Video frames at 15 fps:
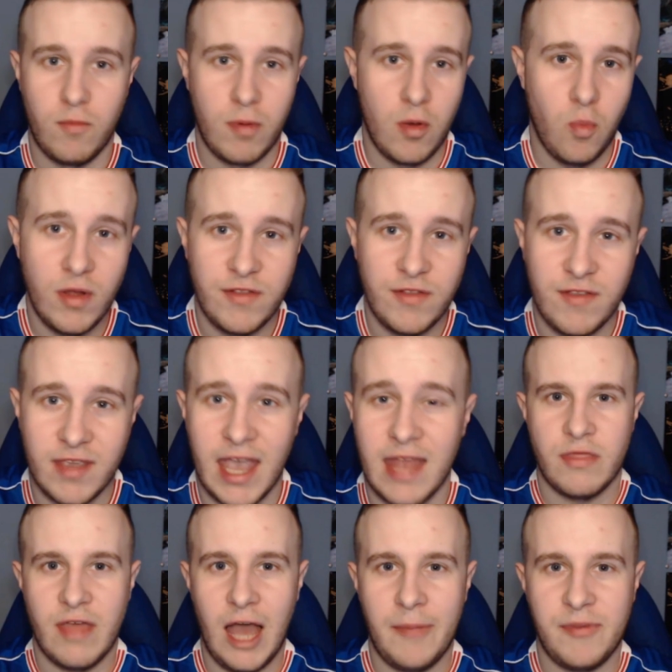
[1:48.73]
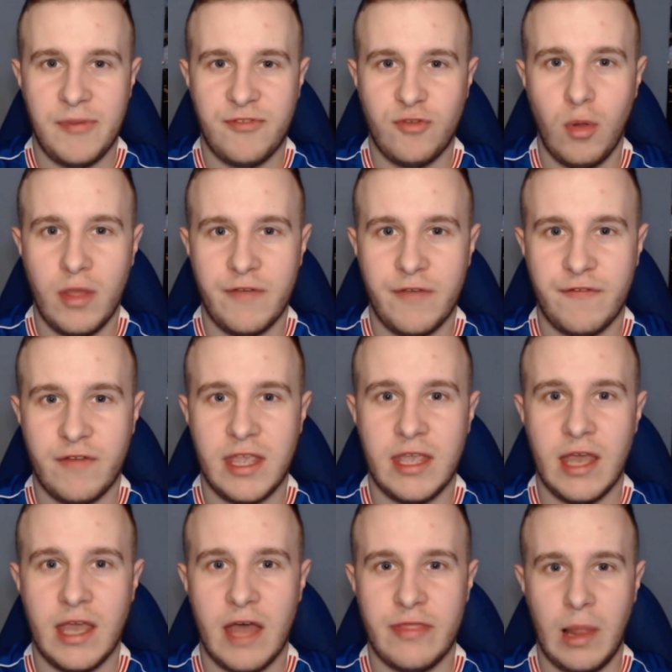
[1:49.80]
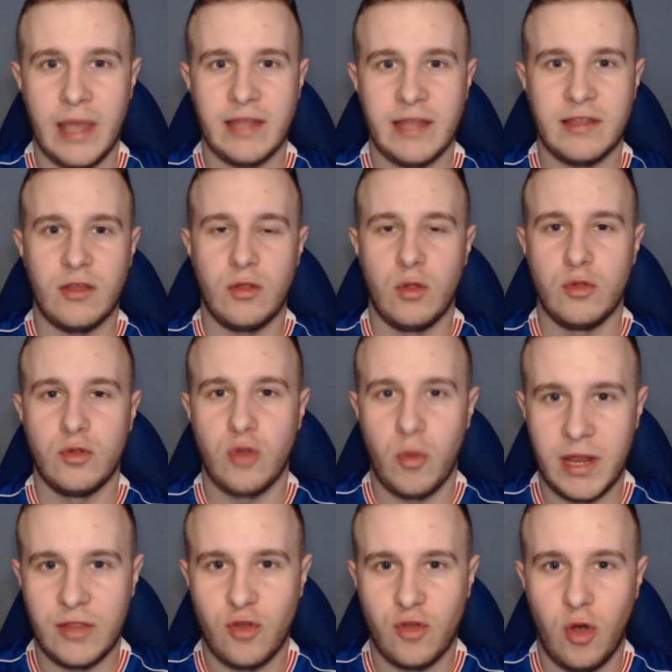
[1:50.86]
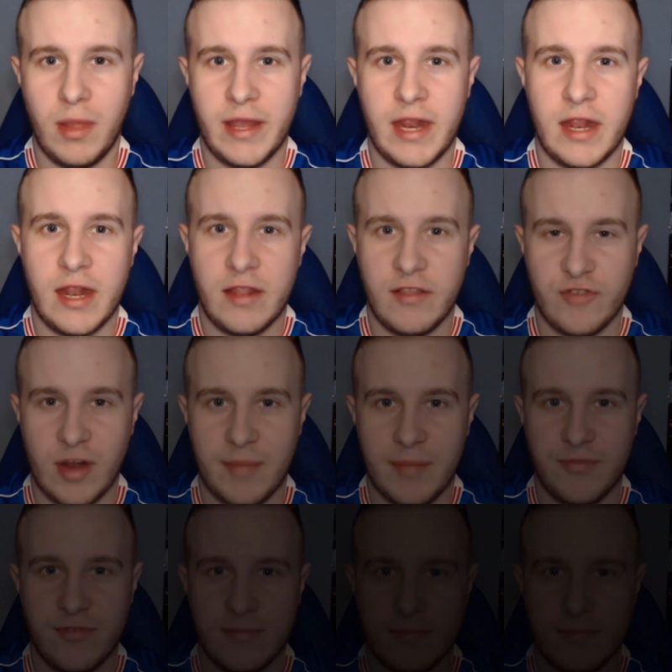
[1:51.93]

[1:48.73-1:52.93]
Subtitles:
But once again, the app is totally free and the link to download it will be the top line in the description.